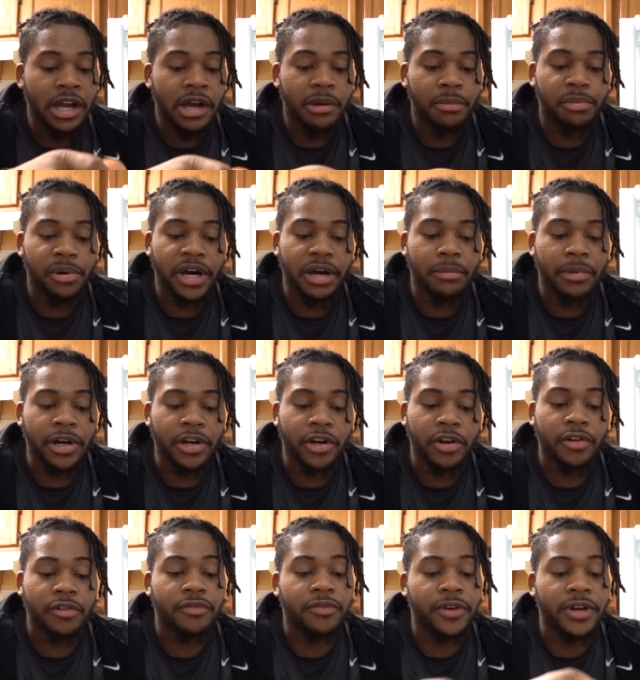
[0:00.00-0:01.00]
But my
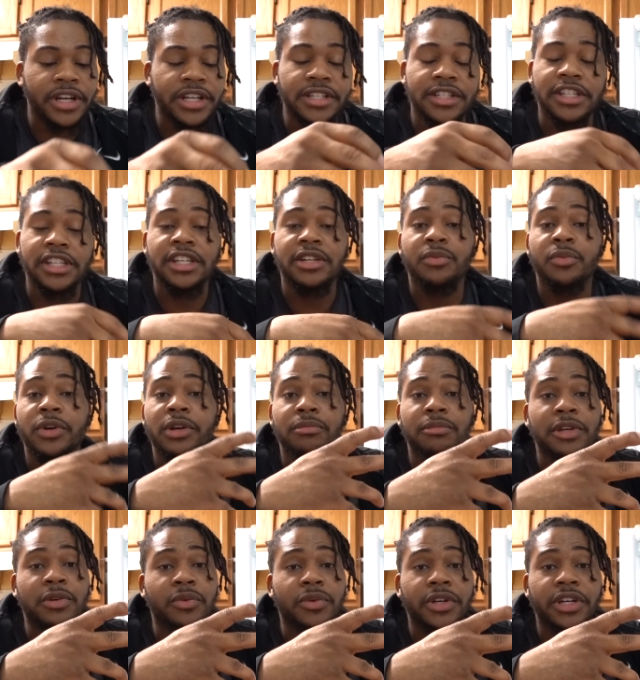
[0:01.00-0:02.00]
girlfriend is in with
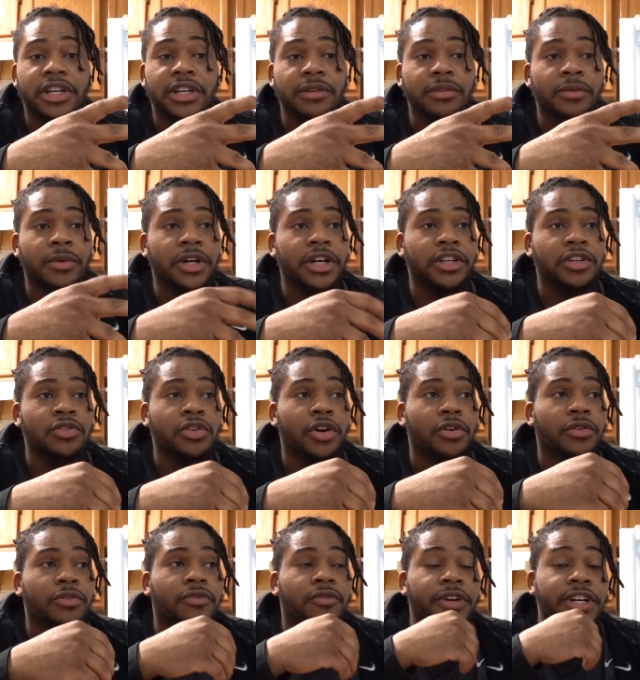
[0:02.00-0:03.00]
me with,
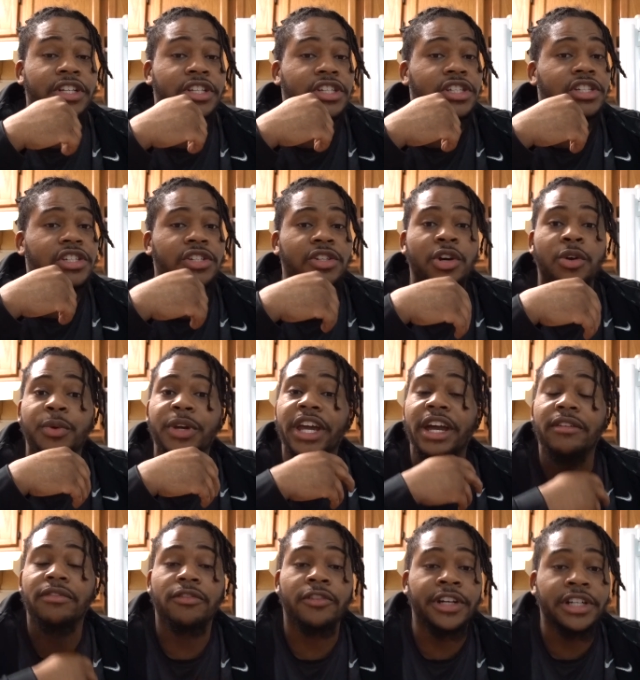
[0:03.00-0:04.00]
the Frenchies. She know we
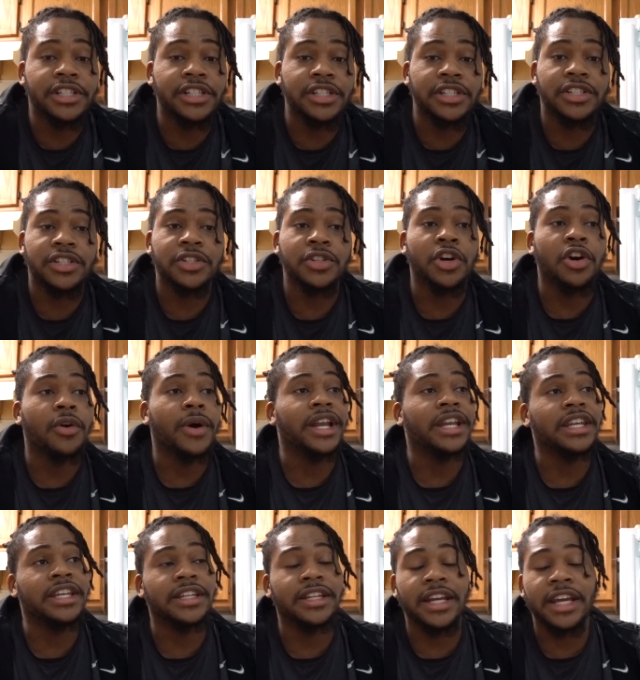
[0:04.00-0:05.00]
got Frenchies. She know I
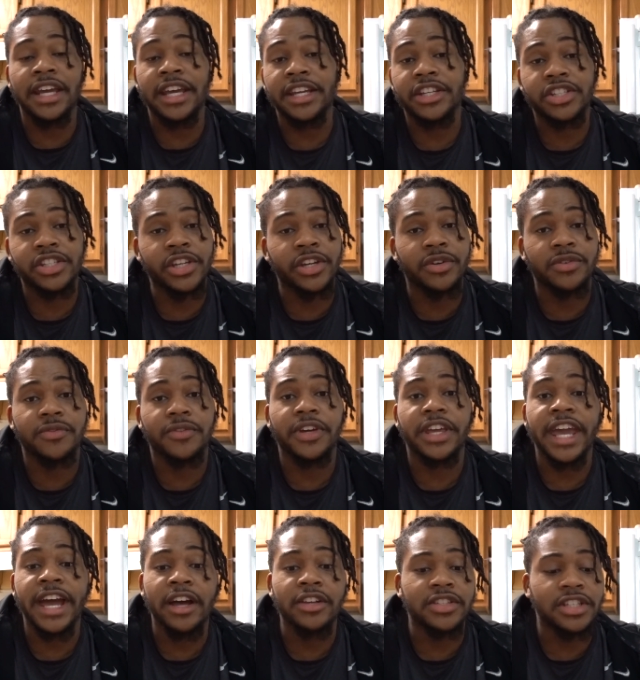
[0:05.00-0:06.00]
need the eggshells for
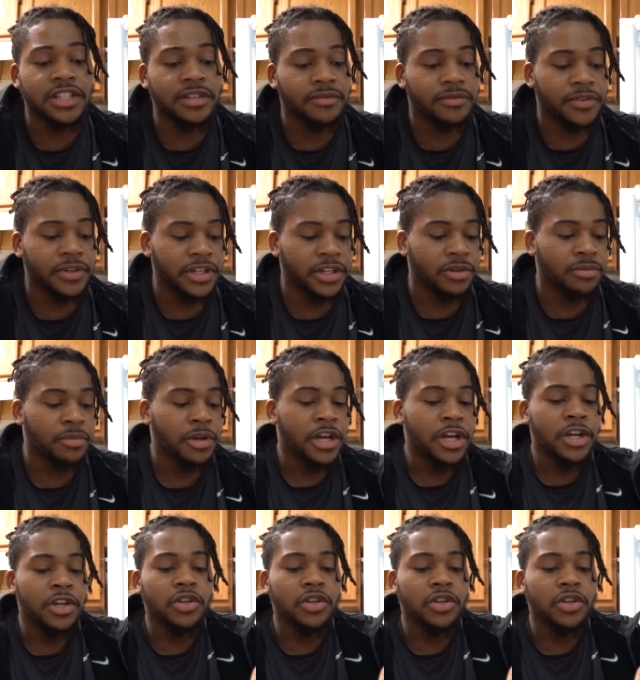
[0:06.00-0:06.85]
calcium for them.